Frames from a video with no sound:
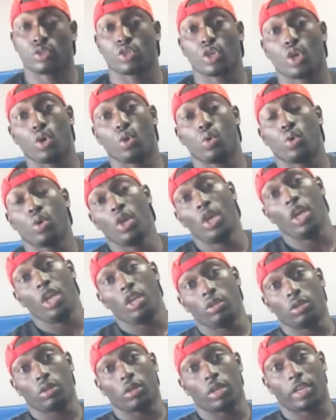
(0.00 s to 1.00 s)
So
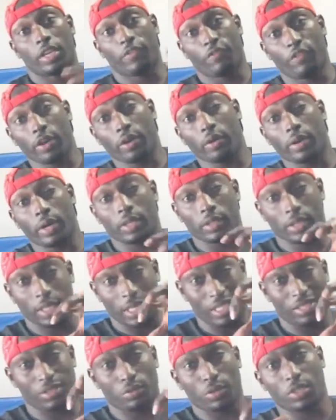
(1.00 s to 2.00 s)
you can figure out
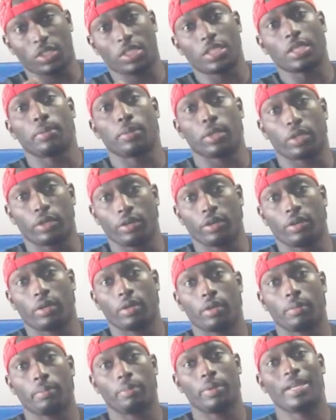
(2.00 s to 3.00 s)
that it's similar,
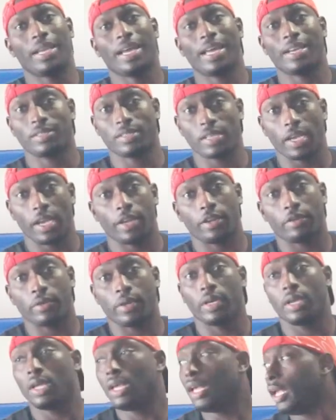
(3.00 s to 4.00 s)
but not as
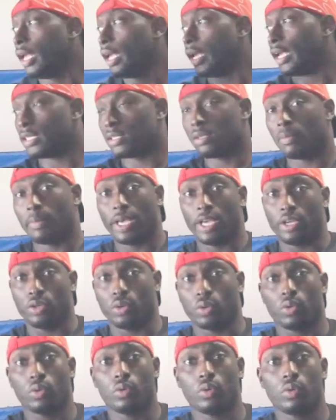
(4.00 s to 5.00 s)
accurate as the
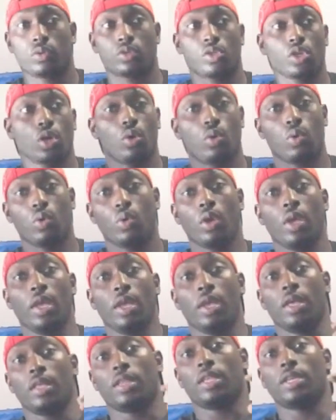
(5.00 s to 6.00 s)
manual. So
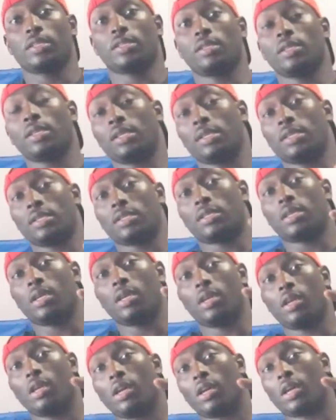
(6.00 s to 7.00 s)
this is
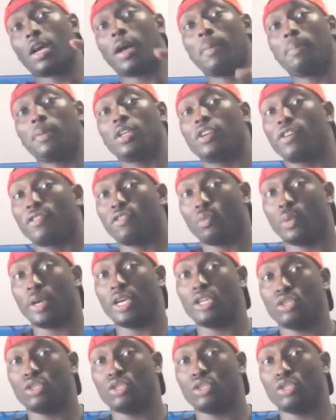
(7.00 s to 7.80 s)
a couple of different